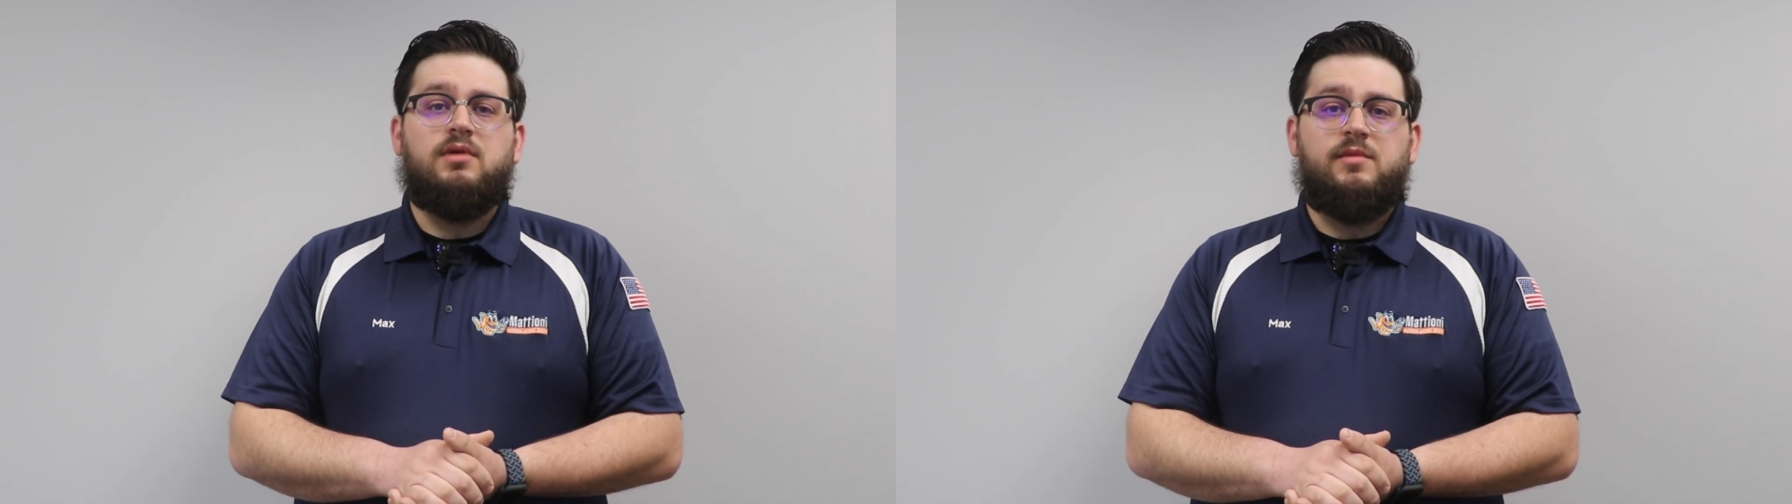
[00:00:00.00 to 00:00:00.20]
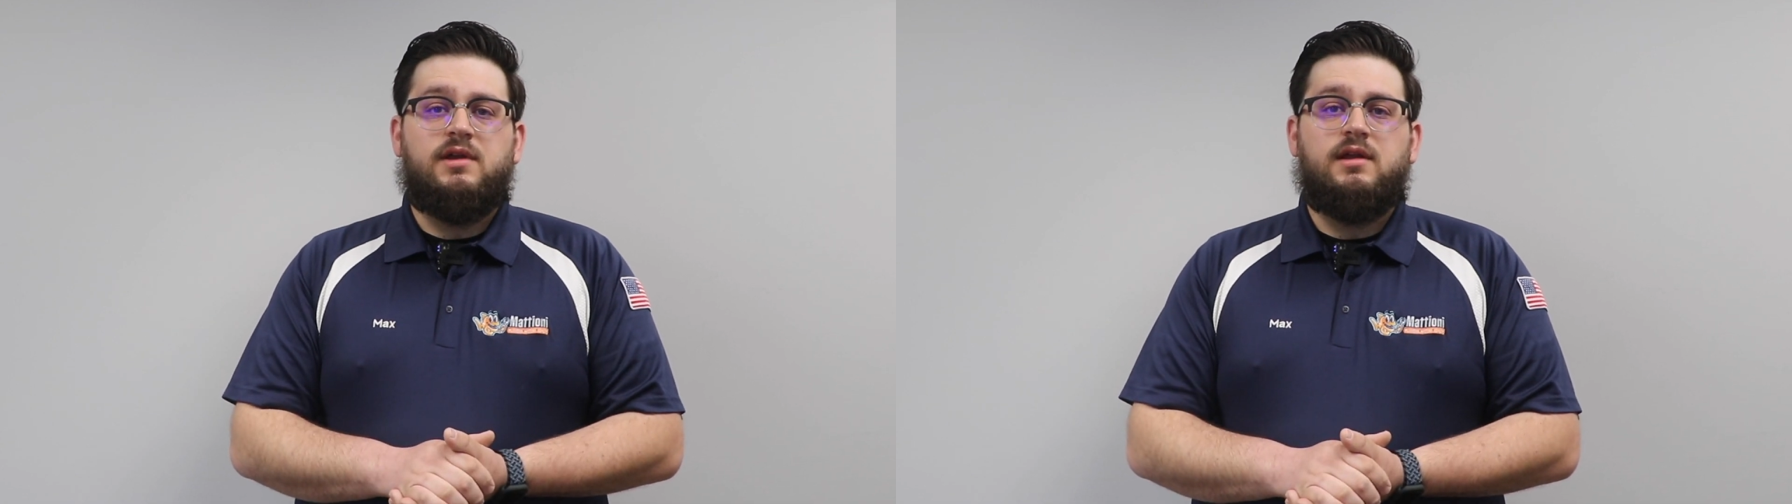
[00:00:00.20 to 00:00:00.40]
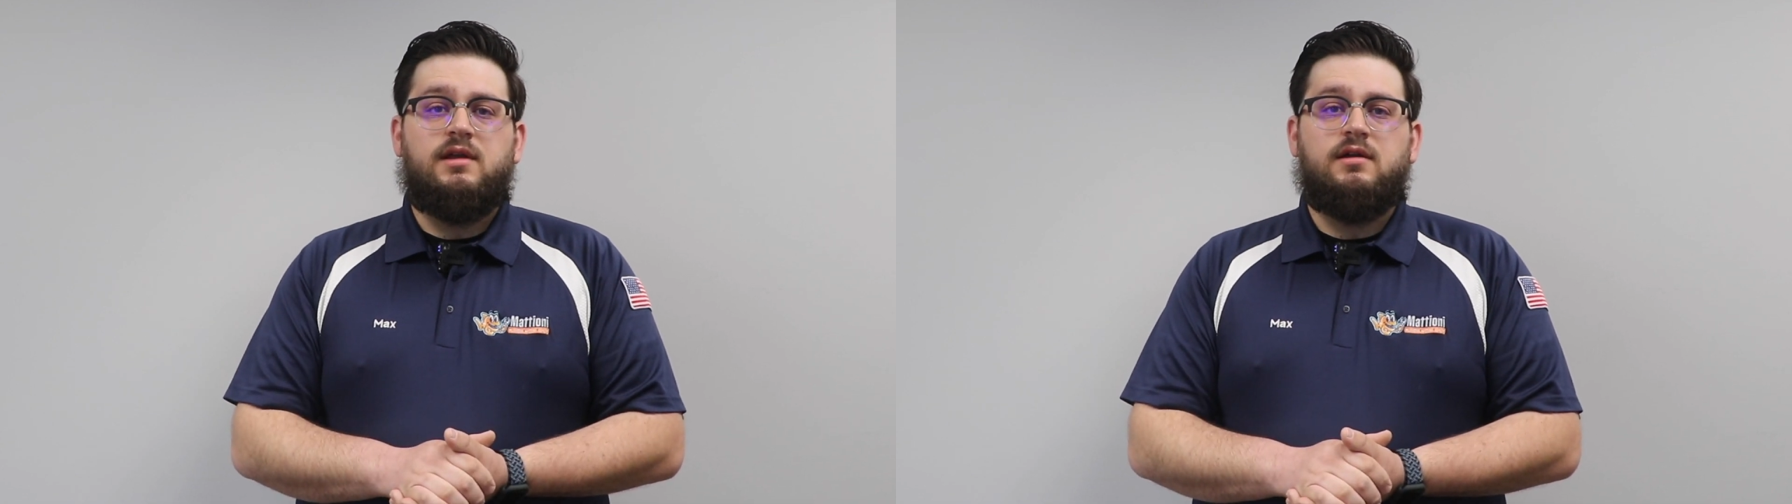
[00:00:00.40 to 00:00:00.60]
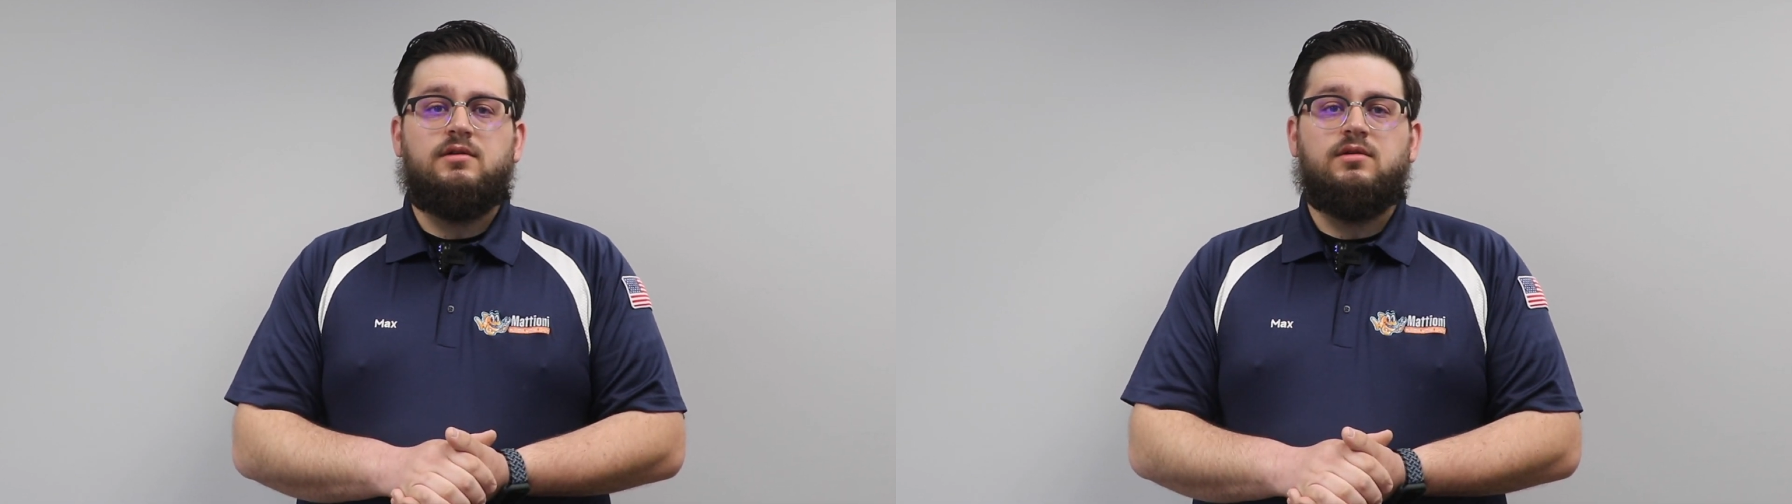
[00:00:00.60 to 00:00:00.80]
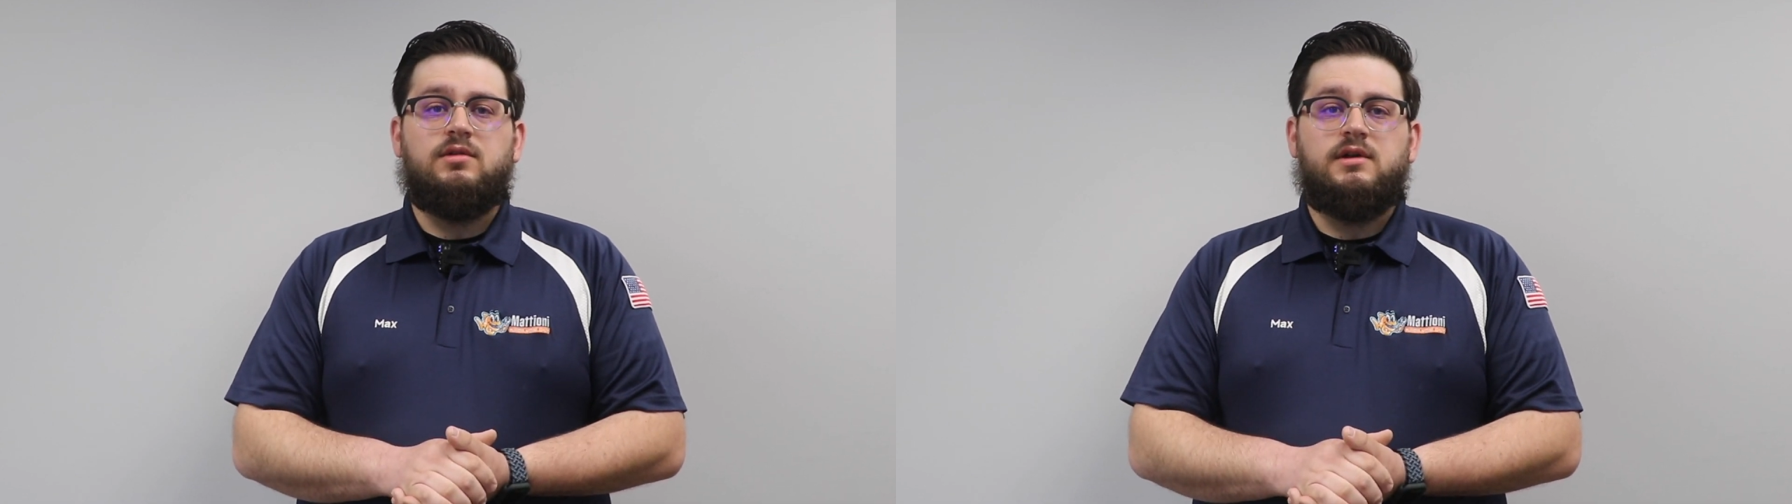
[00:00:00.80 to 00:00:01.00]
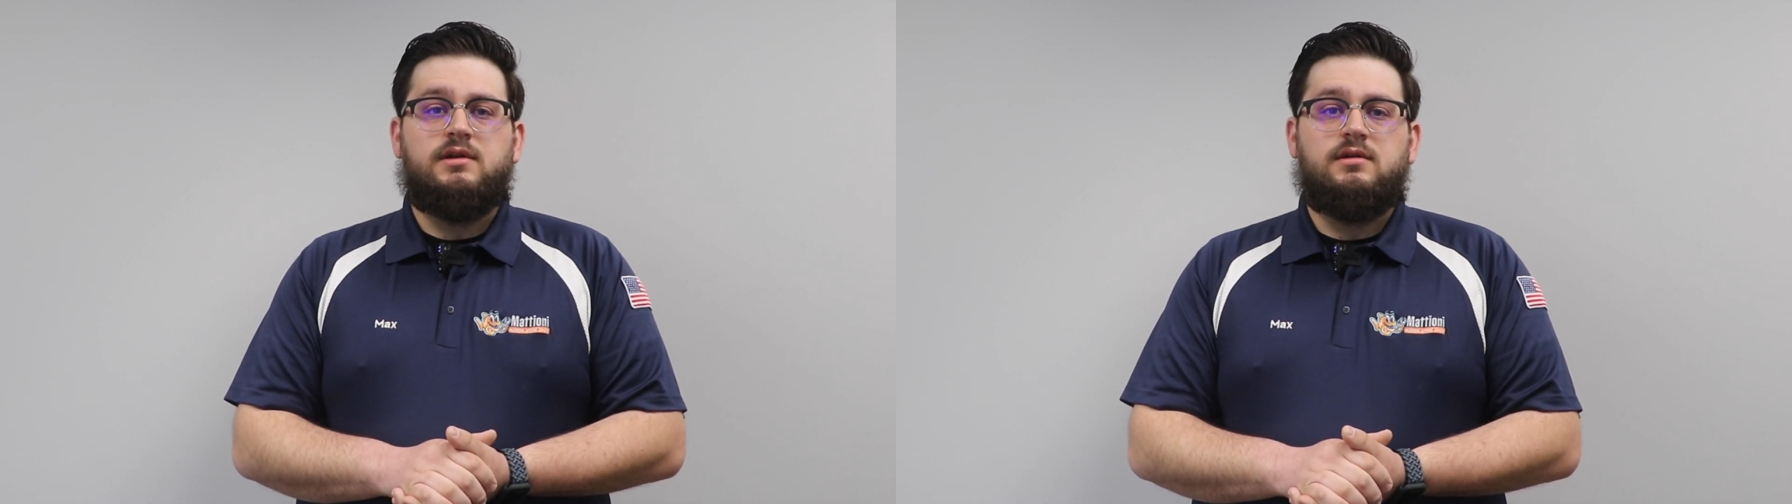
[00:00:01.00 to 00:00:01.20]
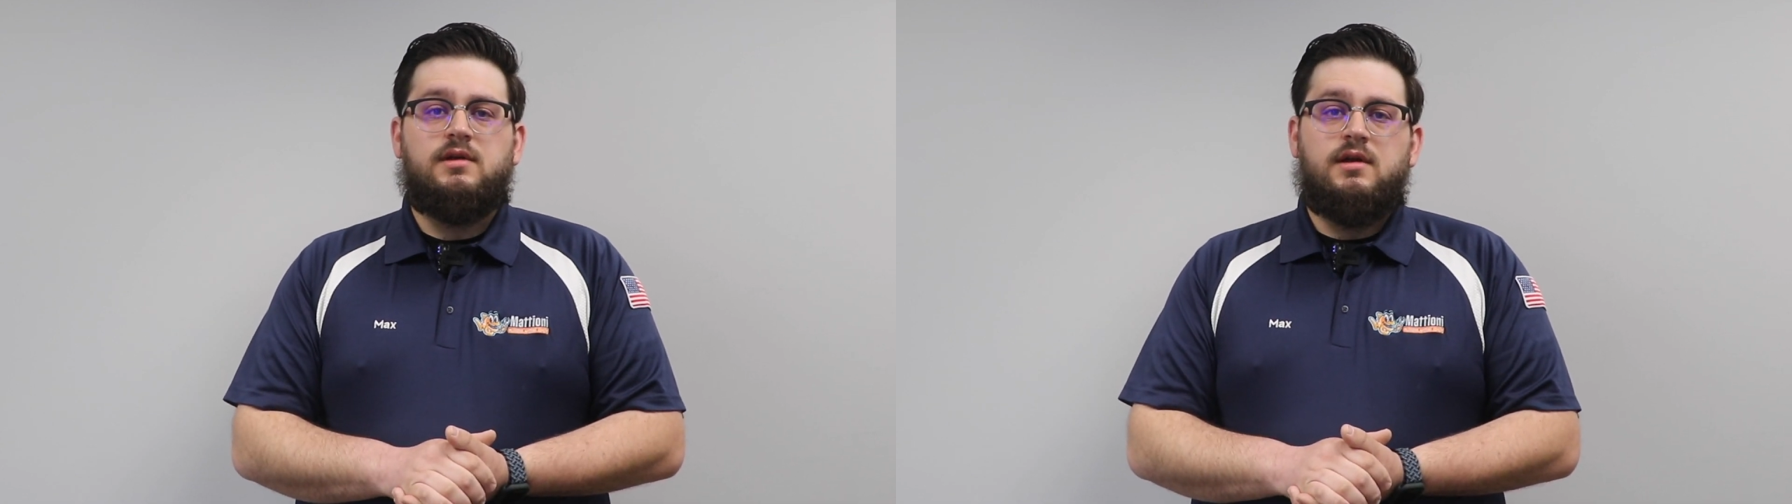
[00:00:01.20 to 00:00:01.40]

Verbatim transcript: Plumbing, Heating, and Cooling.